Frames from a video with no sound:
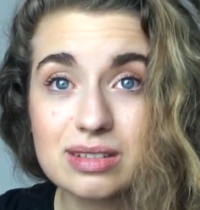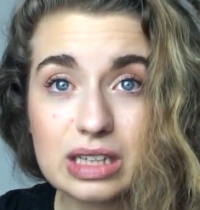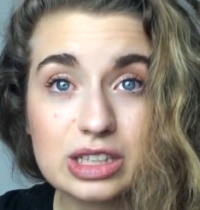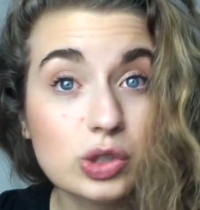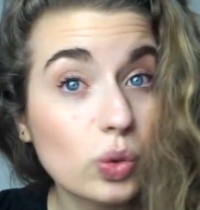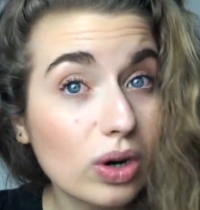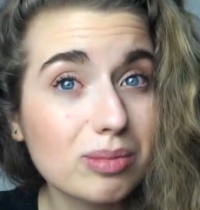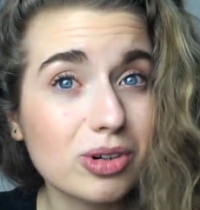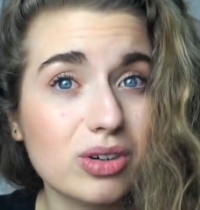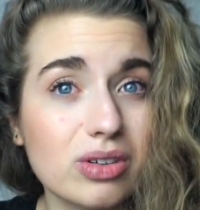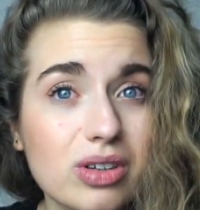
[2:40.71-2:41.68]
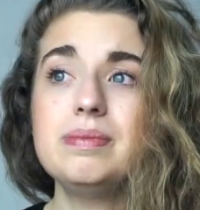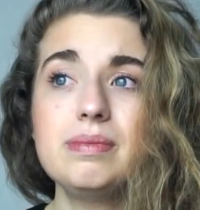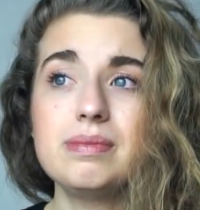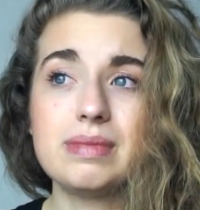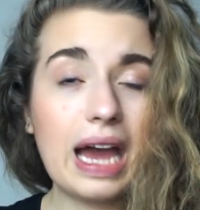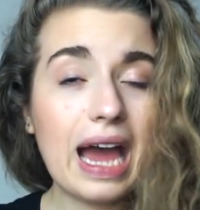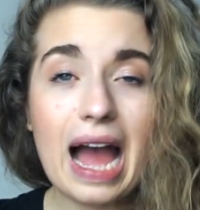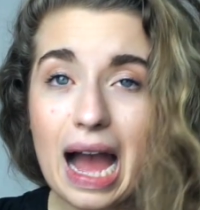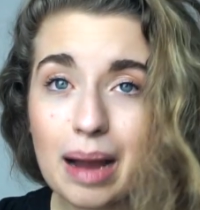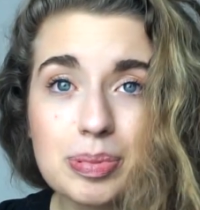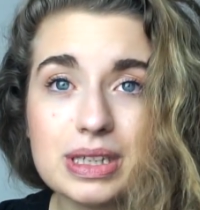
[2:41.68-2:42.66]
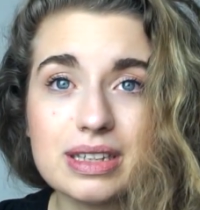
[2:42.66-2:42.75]
It's normal. That
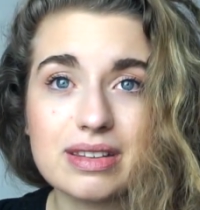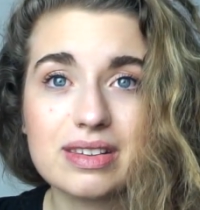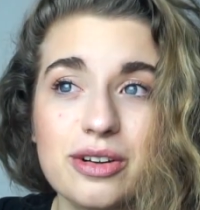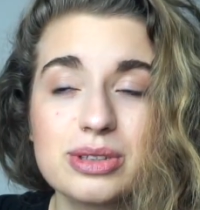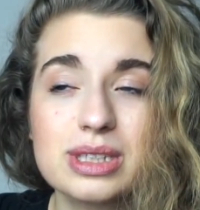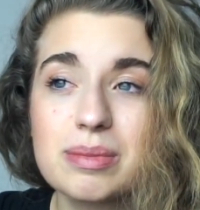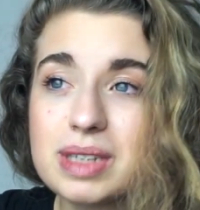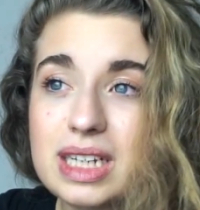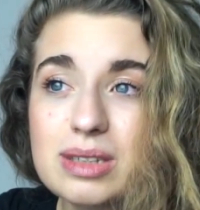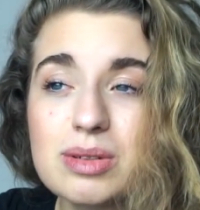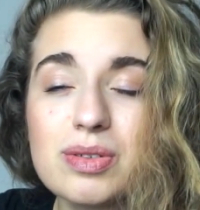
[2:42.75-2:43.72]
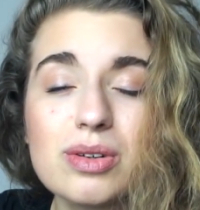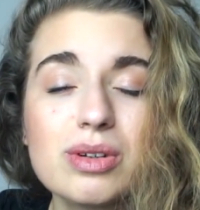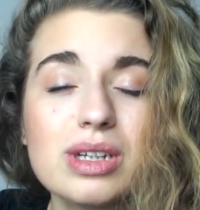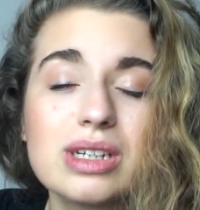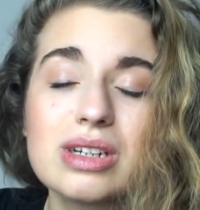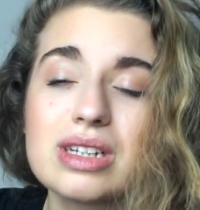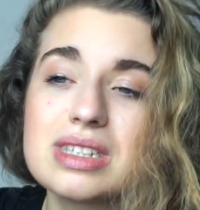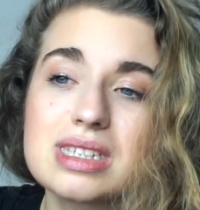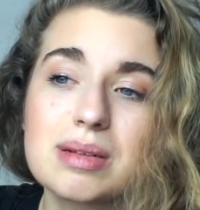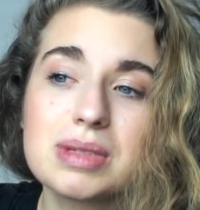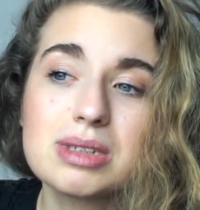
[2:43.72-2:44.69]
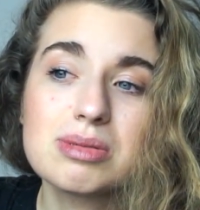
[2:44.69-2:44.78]
happens. You know, some days we feel really good and
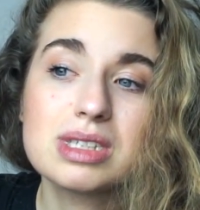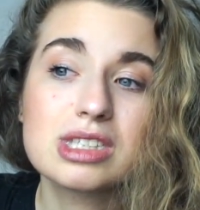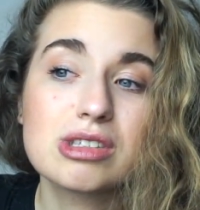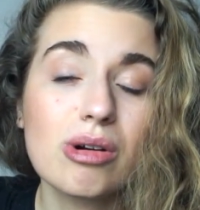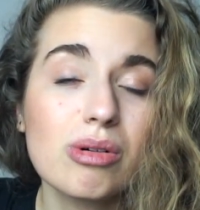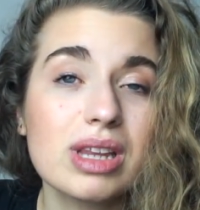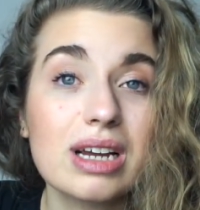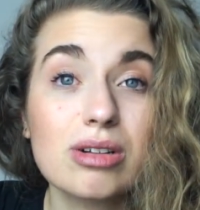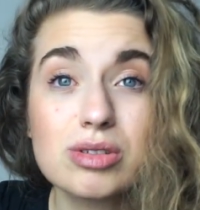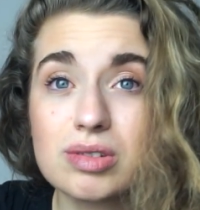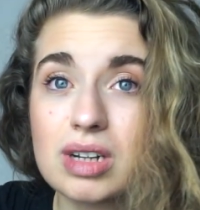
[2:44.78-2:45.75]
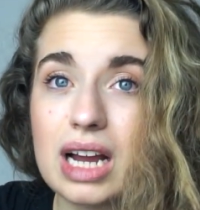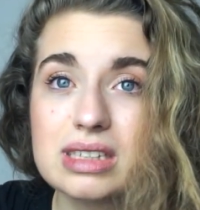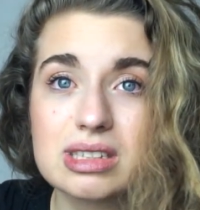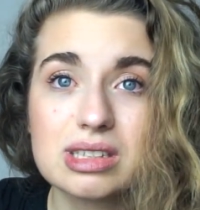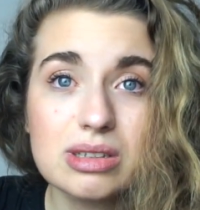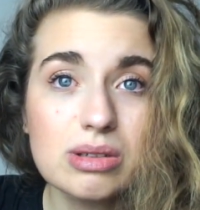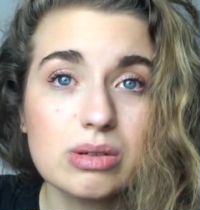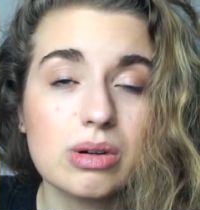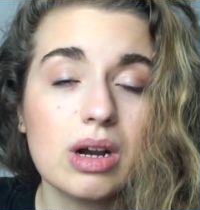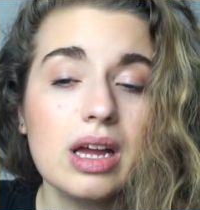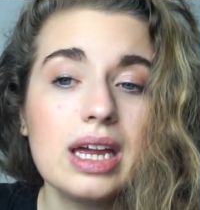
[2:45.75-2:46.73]
some days we just don't, and that goes for guys too.